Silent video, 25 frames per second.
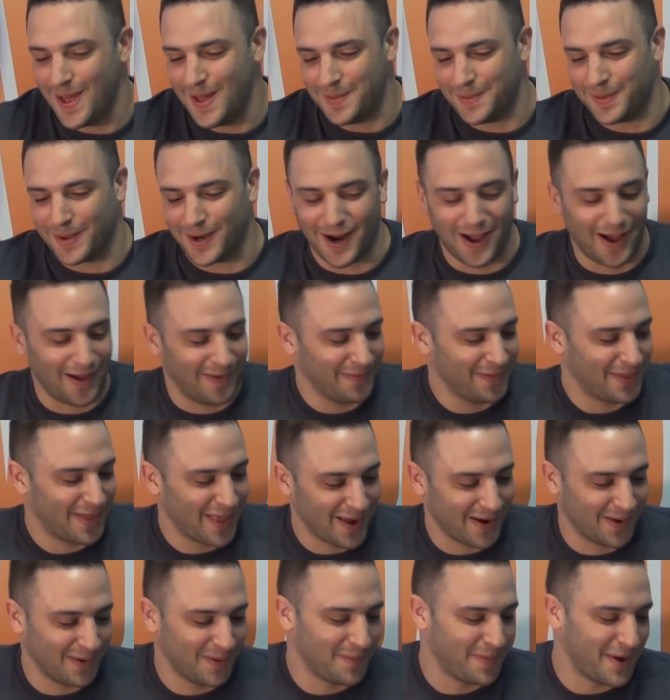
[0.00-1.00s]
But
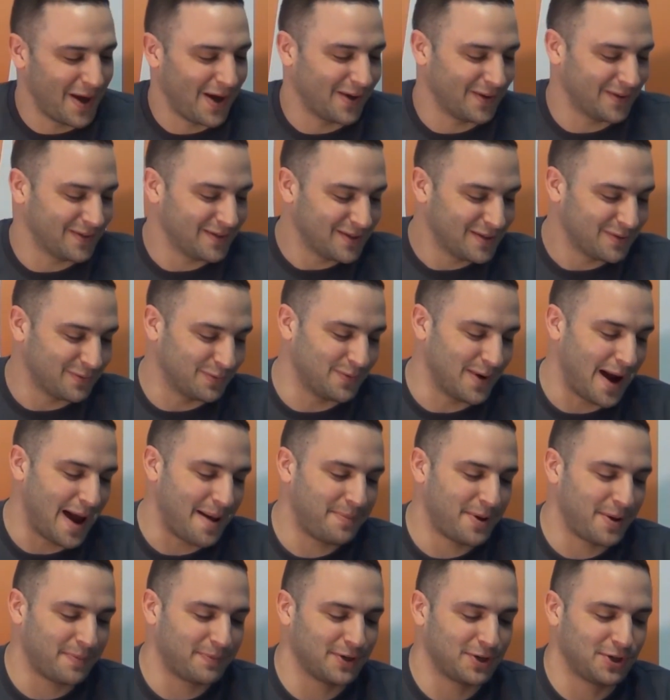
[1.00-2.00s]
that'll about
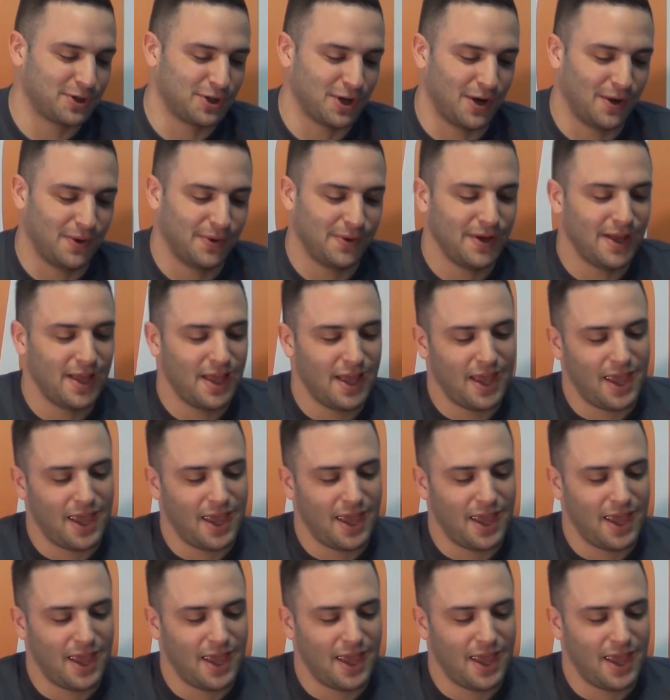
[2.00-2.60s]
wrap up the show.